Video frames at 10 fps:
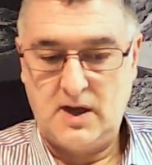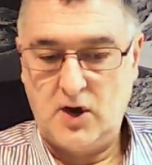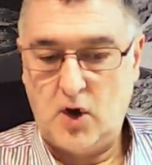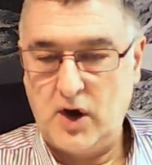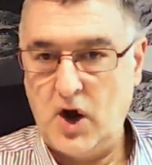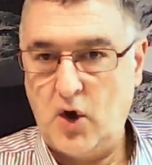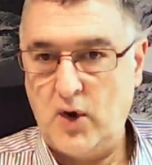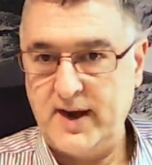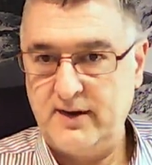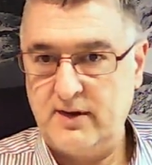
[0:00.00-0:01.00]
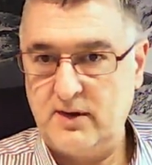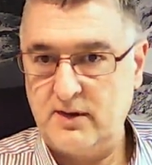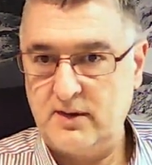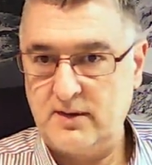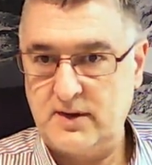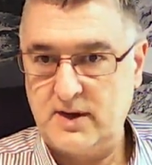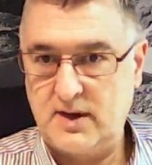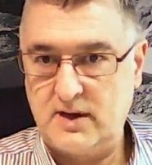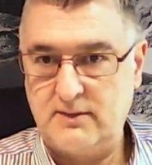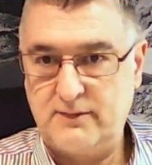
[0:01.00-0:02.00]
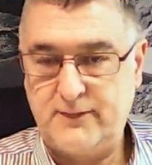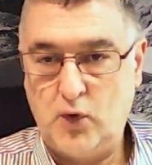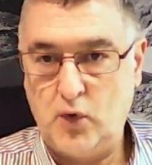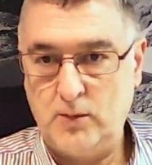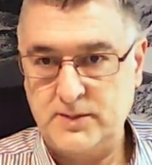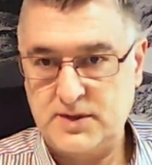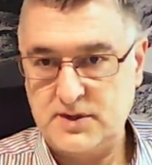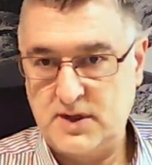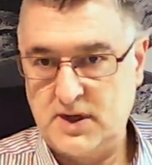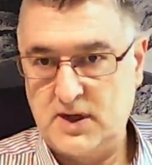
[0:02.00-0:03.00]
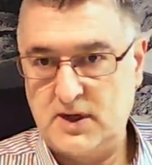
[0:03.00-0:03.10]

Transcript: online forms